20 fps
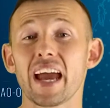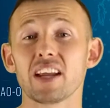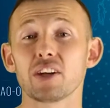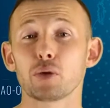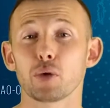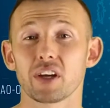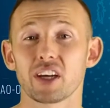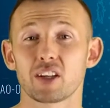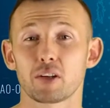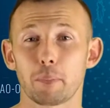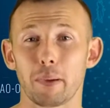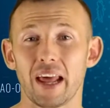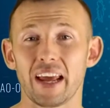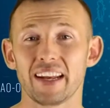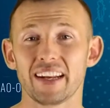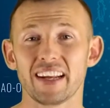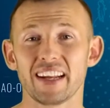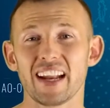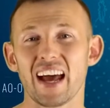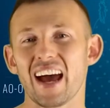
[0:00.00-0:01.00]
into
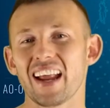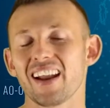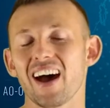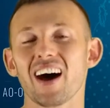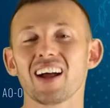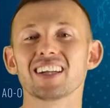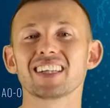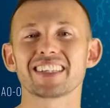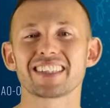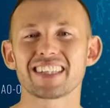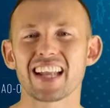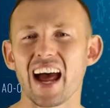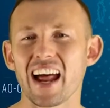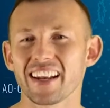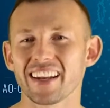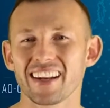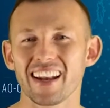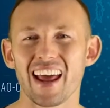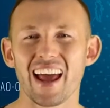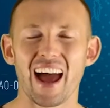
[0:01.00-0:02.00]
explaining and
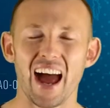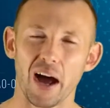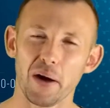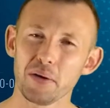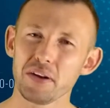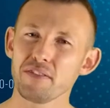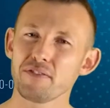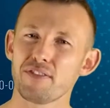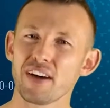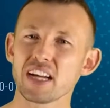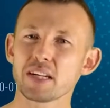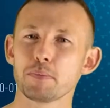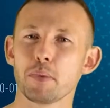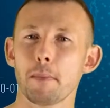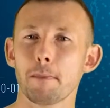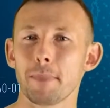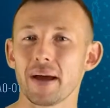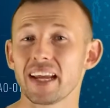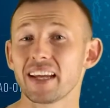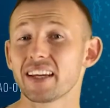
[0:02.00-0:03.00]
understanding how
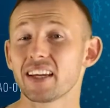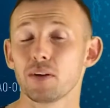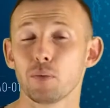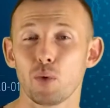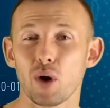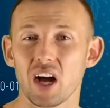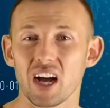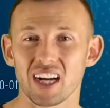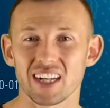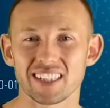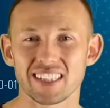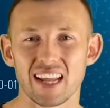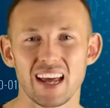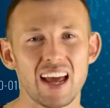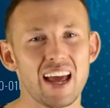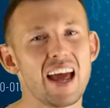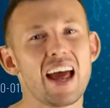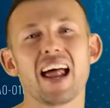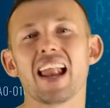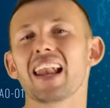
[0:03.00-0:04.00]
investment banking works,
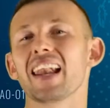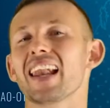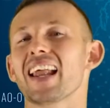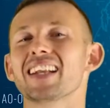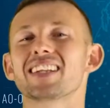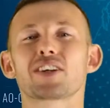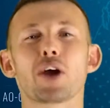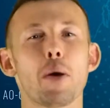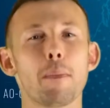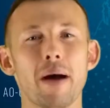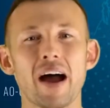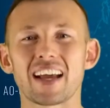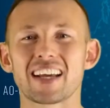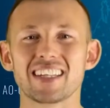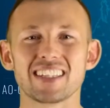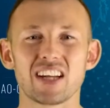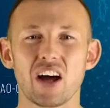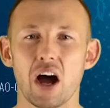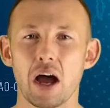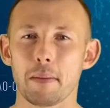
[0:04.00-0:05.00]
let's go back
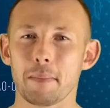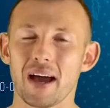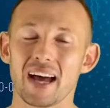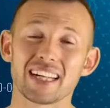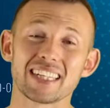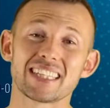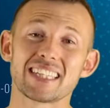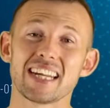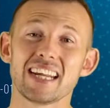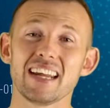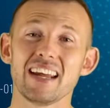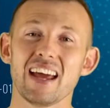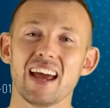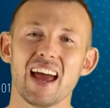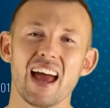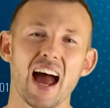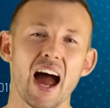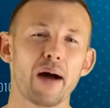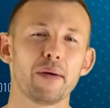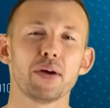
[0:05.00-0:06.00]
in time and see
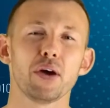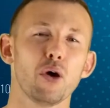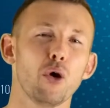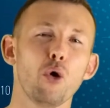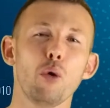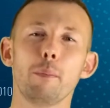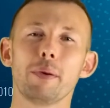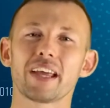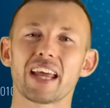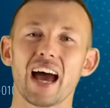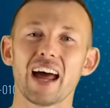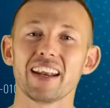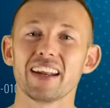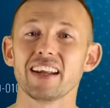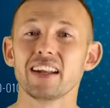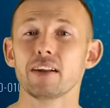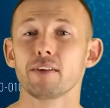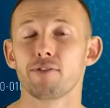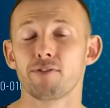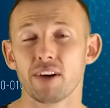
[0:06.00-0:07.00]
how it all began
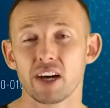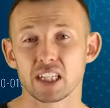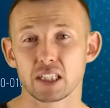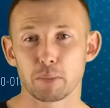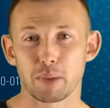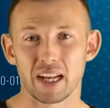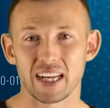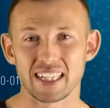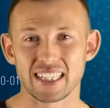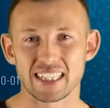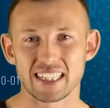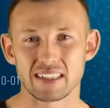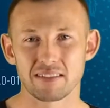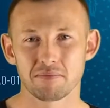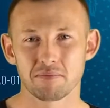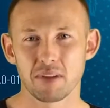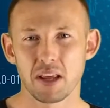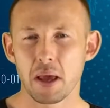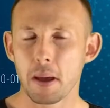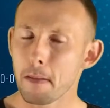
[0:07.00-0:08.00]
in the first place.
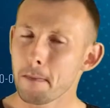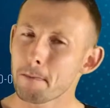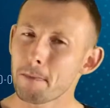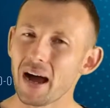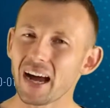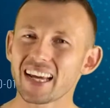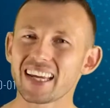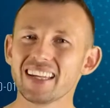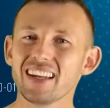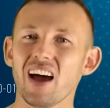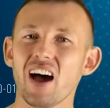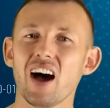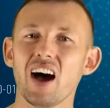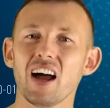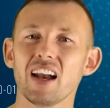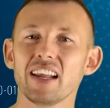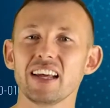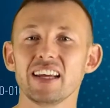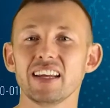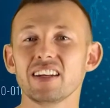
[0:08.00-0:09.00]
Back in the
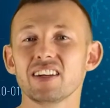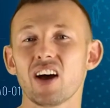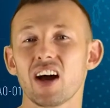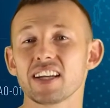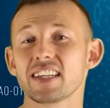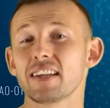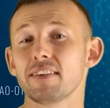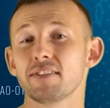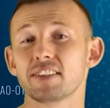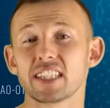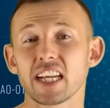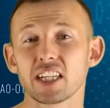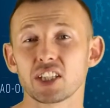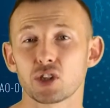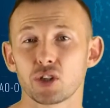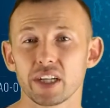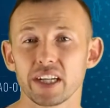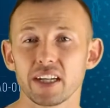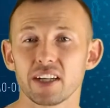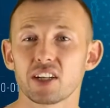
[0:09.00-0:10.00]
early 19th
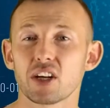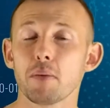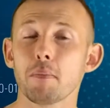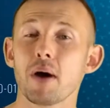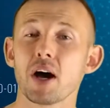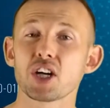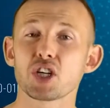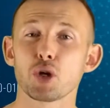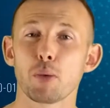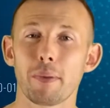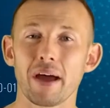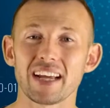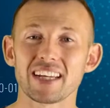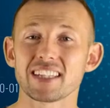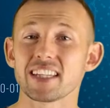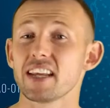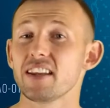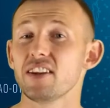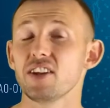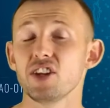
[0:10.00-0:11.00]
century, commercial banks
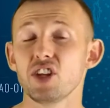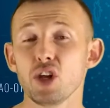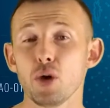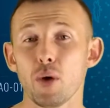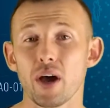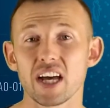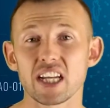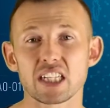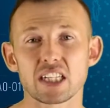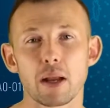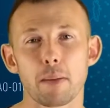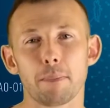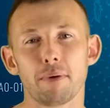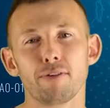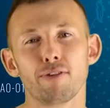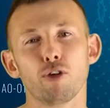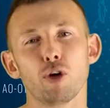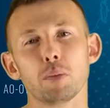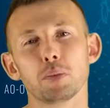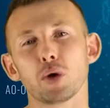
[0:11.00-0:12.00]
in the US
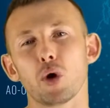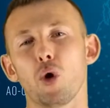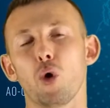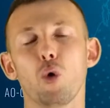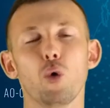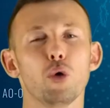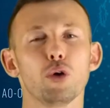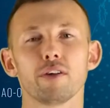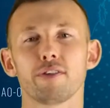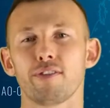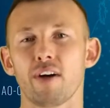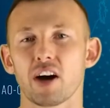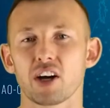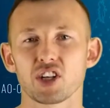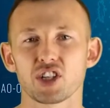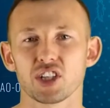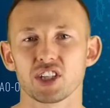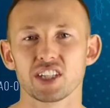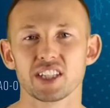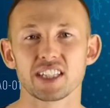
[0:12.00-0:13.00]
performed all the
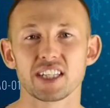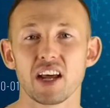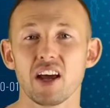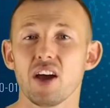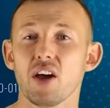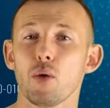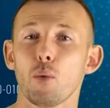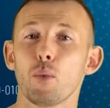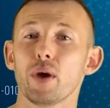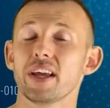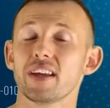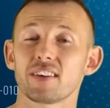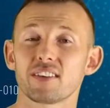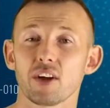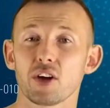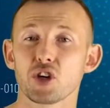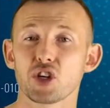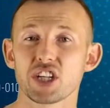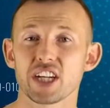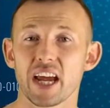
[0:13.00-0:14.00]
functions we
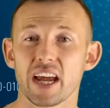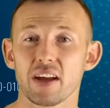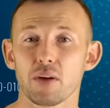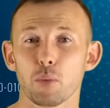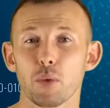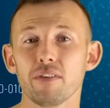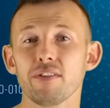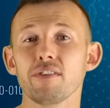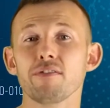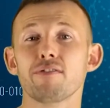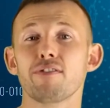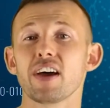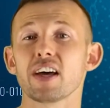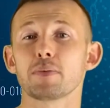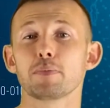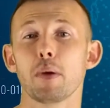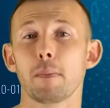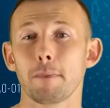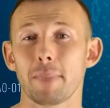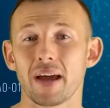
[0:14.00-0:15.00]
associate with
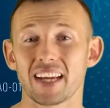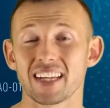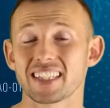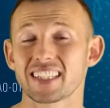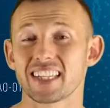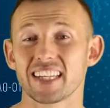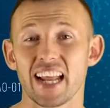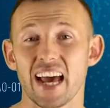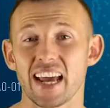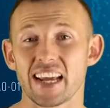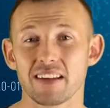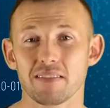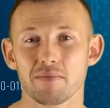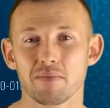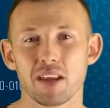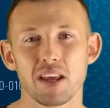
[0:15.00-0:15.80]
investment banks today.